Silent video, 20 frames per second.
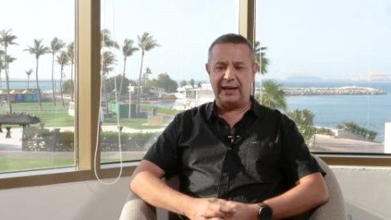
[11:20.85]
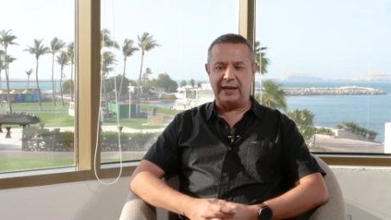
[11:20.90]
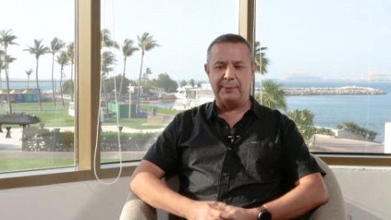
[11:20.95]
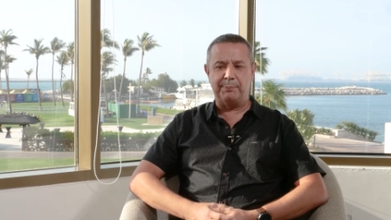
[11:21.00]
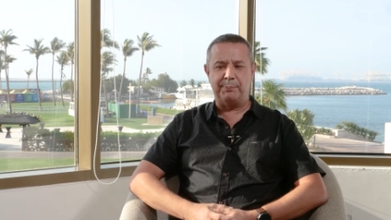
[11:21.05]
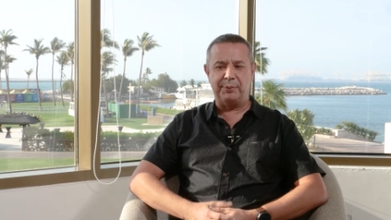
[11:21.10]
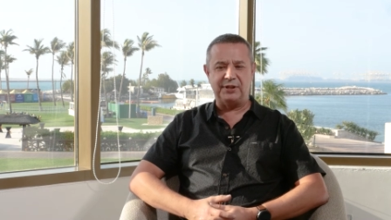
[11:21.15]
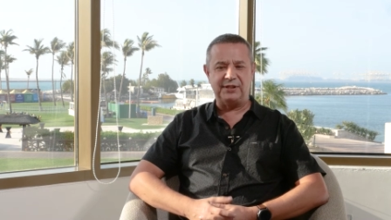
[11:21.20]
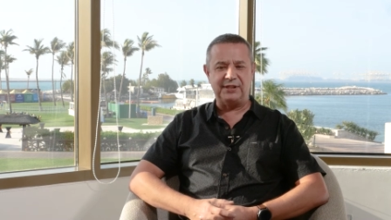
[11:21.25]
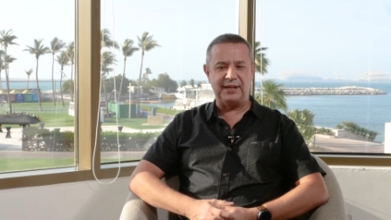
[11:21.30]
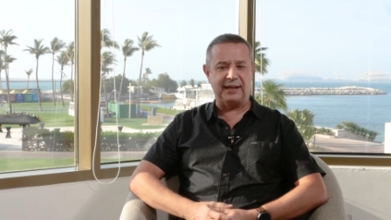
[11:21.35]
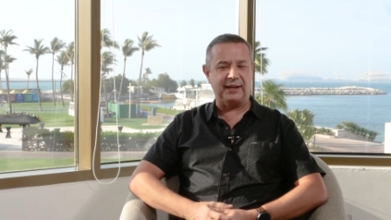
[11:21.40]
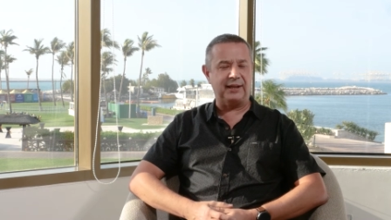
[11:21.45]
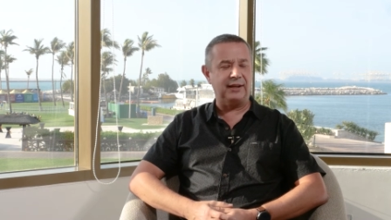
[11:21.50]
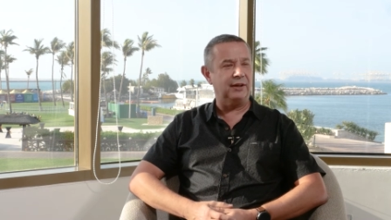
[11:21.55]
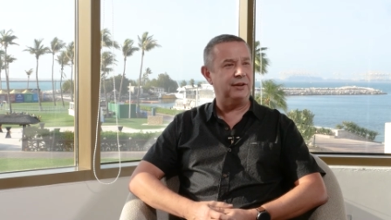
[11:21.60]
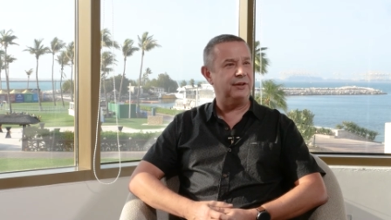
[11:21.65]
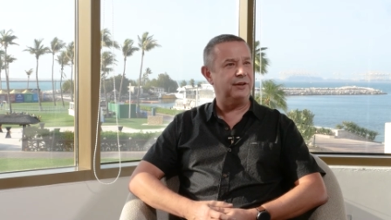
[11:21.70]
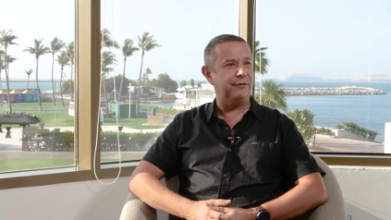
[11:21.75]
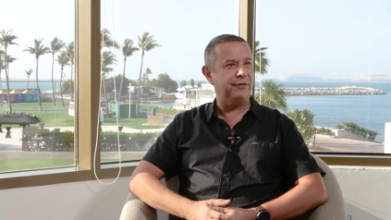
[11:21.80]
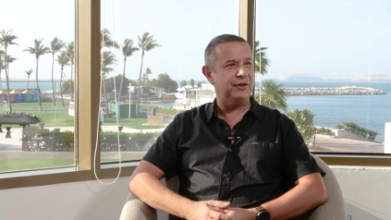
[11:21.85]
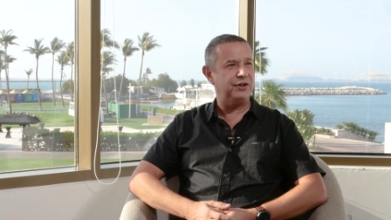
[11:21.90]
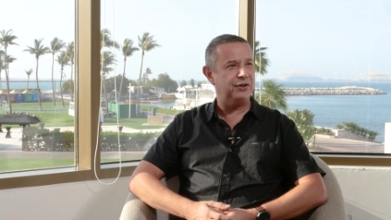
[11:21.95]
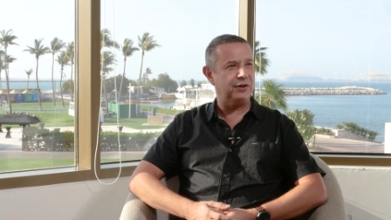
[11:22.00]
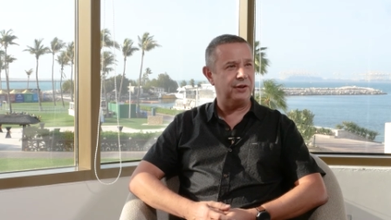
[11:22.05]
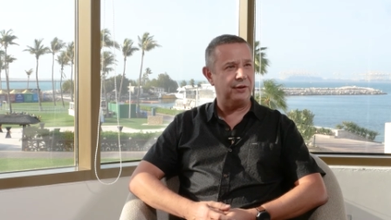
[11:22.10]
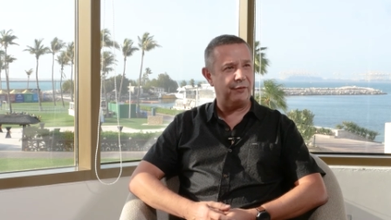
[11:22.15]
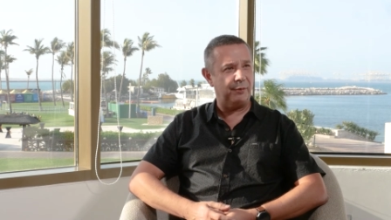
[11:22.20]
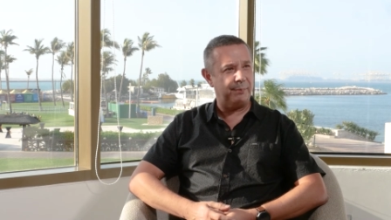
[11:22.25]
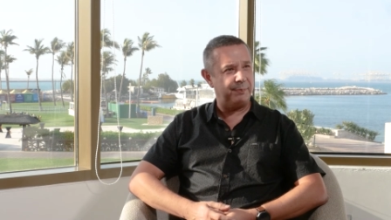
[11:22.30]
particular division
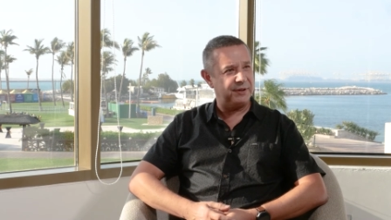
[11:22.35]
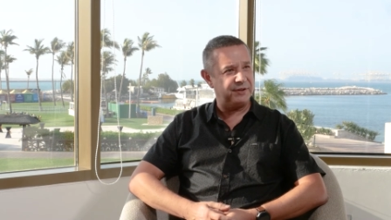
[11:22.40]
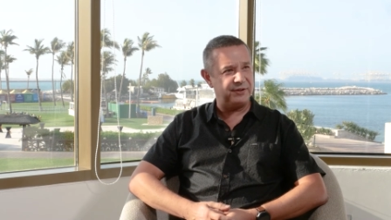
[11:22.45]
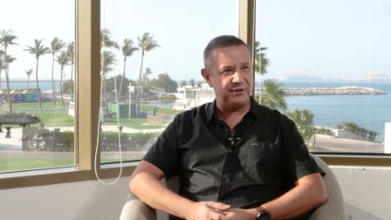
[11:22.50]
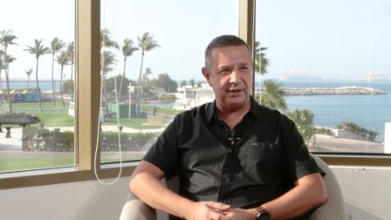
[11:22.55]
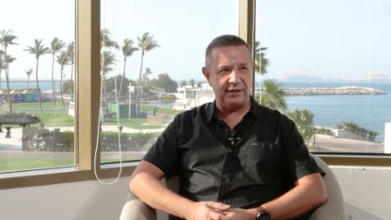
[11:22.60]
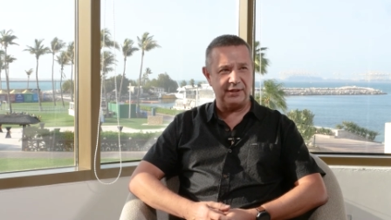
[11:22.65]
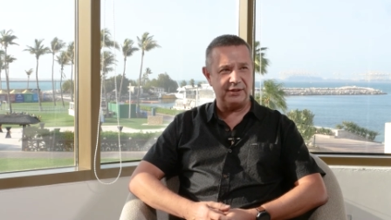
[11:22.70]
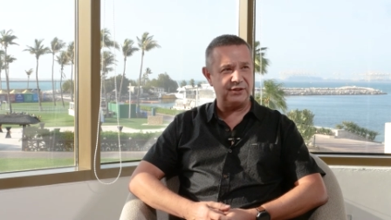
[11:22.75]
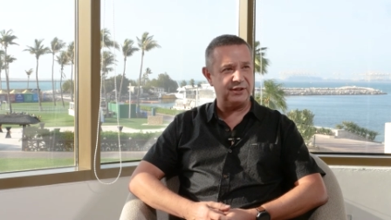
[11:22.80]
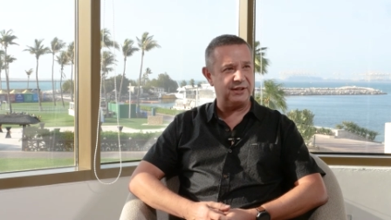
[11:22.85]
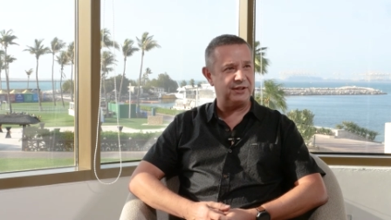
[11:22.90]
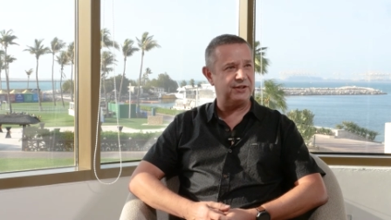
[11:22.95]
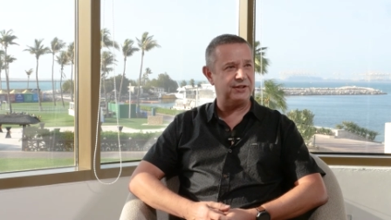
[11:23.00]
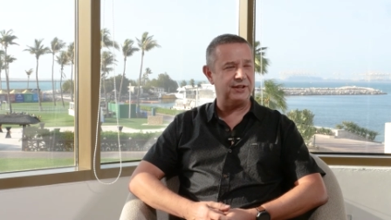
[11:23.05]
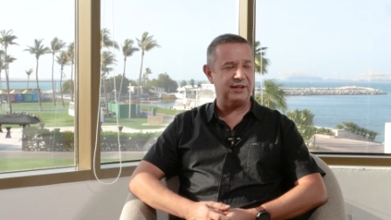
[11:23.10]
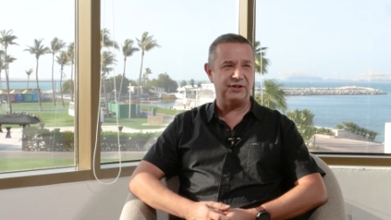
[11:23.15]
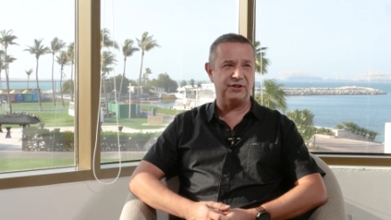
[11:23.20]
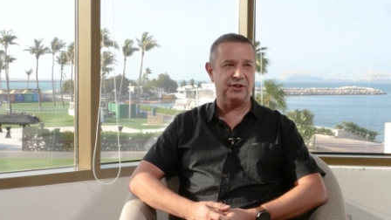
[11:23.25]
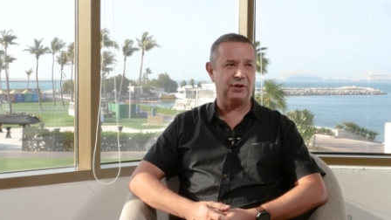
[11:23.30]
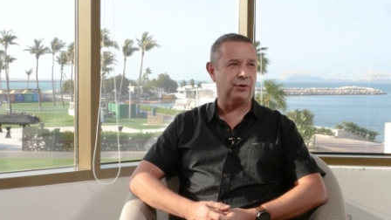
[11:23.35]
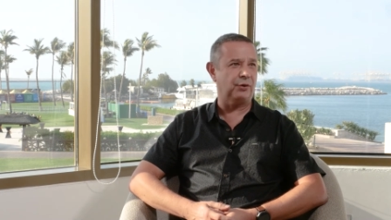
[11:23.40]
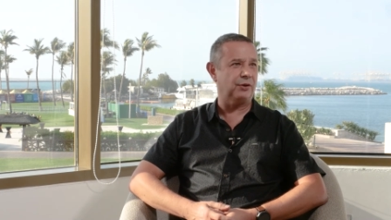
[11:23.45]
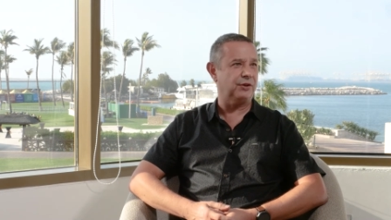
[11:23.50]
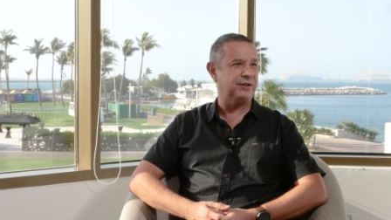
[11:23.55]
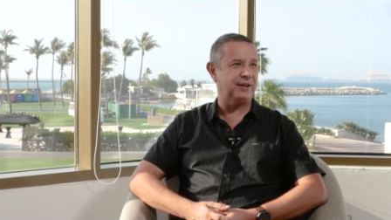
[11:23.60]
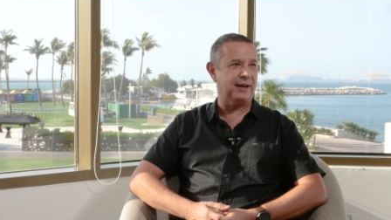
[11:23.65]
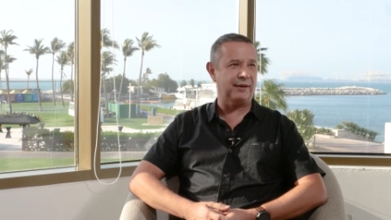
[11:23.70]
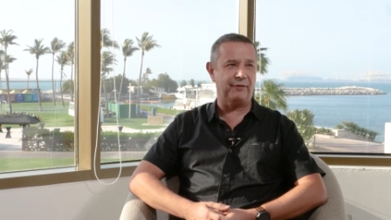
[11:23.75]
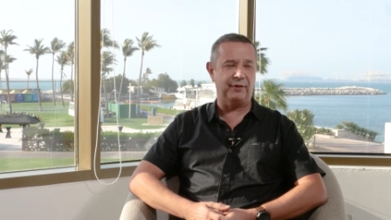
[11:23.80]
of a business. It sits across
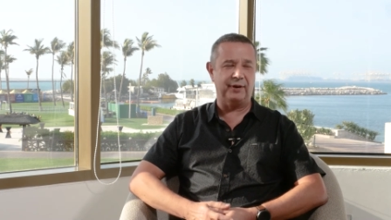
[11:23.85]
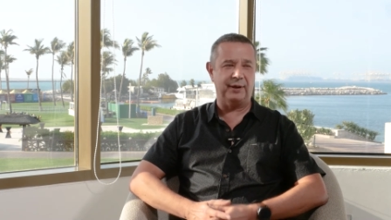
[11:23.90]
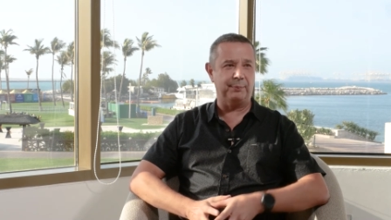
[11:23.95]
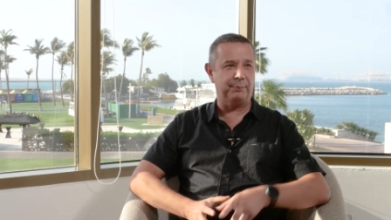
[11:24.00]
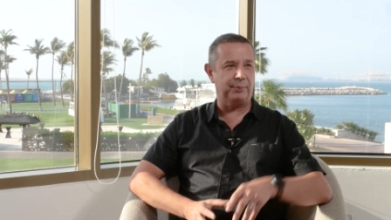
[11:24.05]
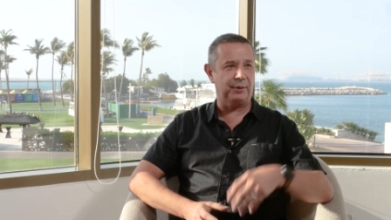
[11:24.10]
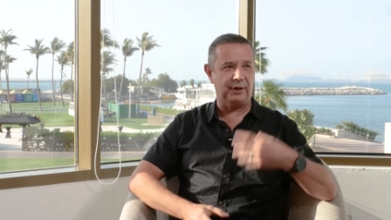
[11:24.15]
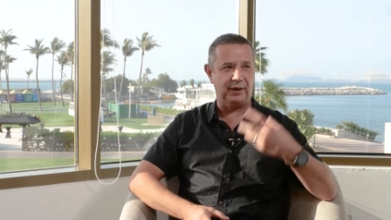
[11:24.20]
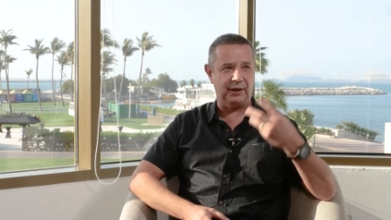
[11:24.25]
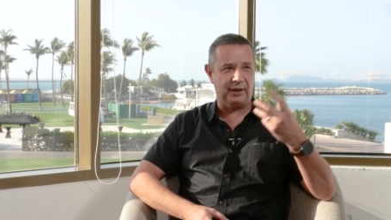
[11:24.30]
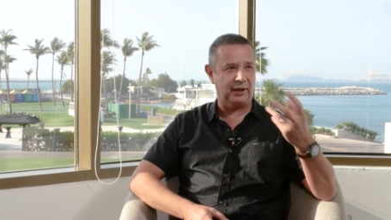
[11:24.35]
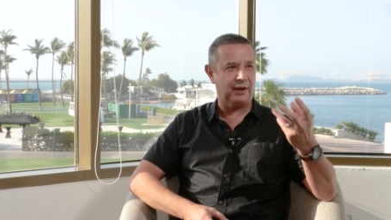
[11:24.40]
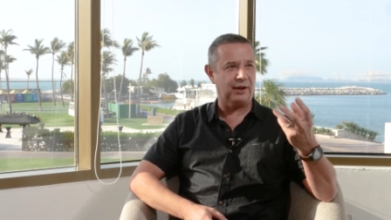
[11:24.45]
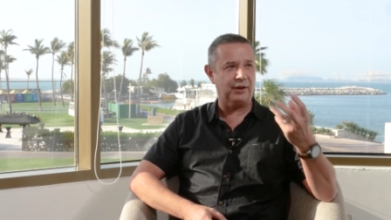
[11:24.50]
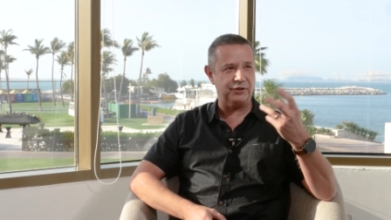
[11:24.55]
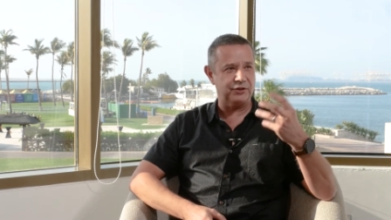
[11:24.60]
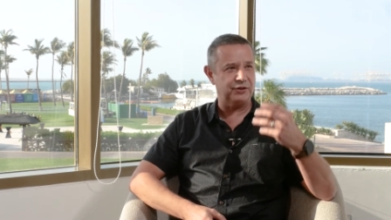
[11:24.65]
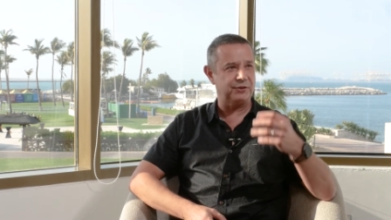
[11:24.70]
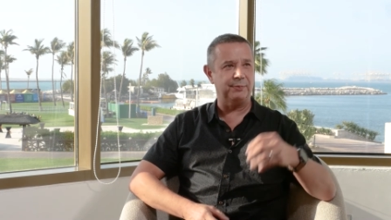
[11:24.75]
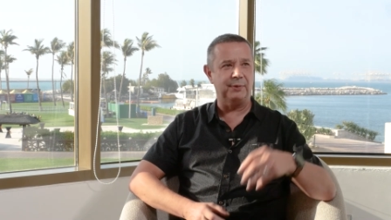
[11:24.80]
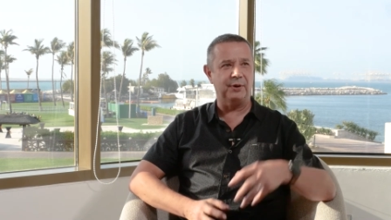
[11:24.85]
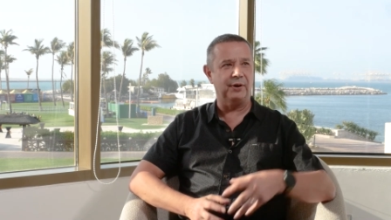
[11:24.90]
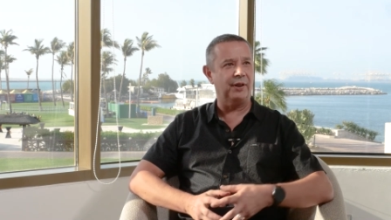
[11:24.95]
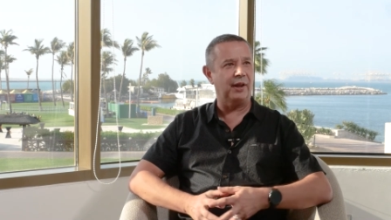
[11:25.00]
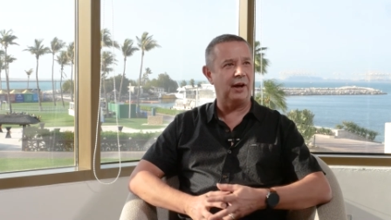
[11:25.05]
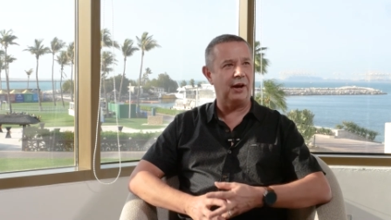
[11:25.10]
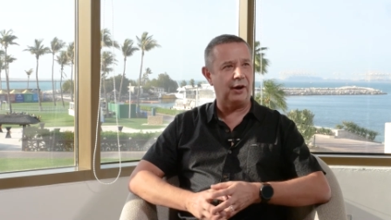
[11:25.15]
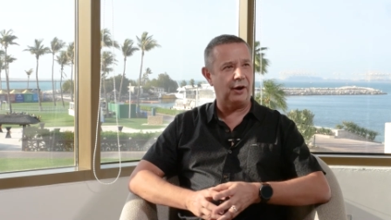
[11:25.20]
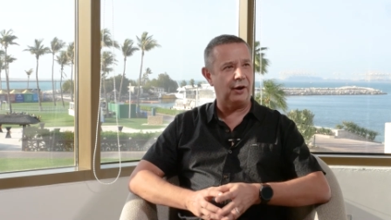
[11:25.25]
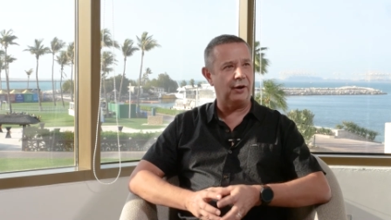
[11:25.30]
everything, putting the customer at the
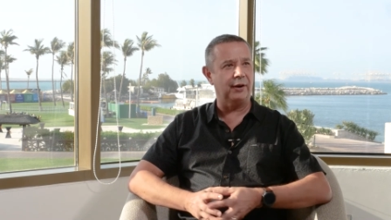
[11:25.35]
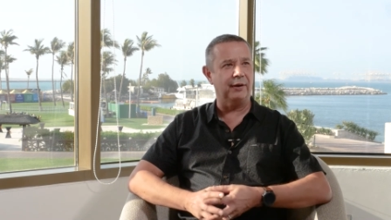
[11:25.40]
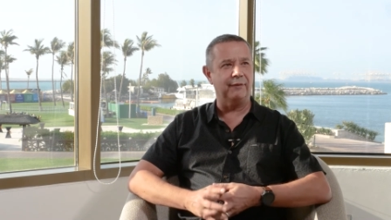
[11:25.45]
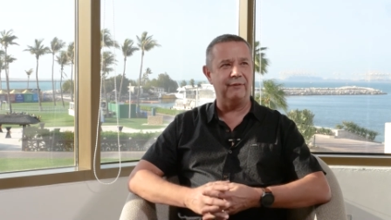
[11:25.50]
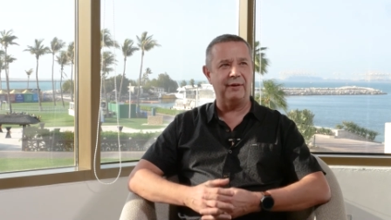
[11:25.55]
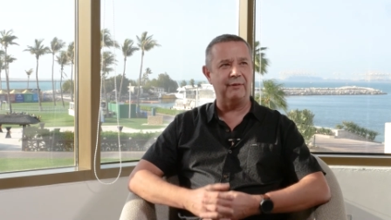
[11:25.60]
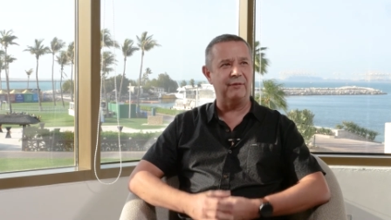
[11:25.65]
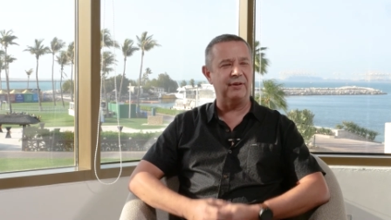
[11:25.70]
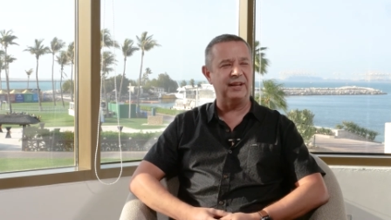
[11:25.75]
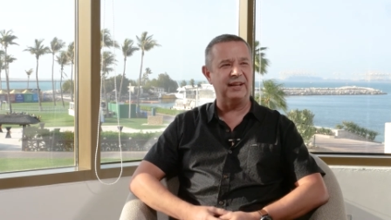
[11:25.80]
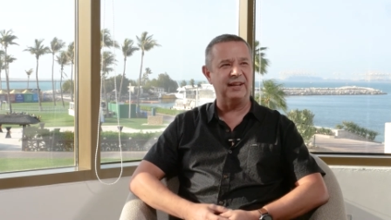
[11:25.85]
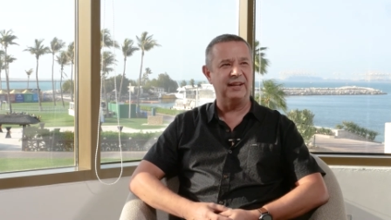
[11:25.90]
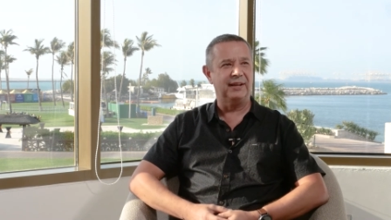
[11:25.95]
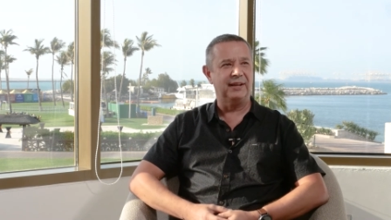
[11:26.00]
heart of everything,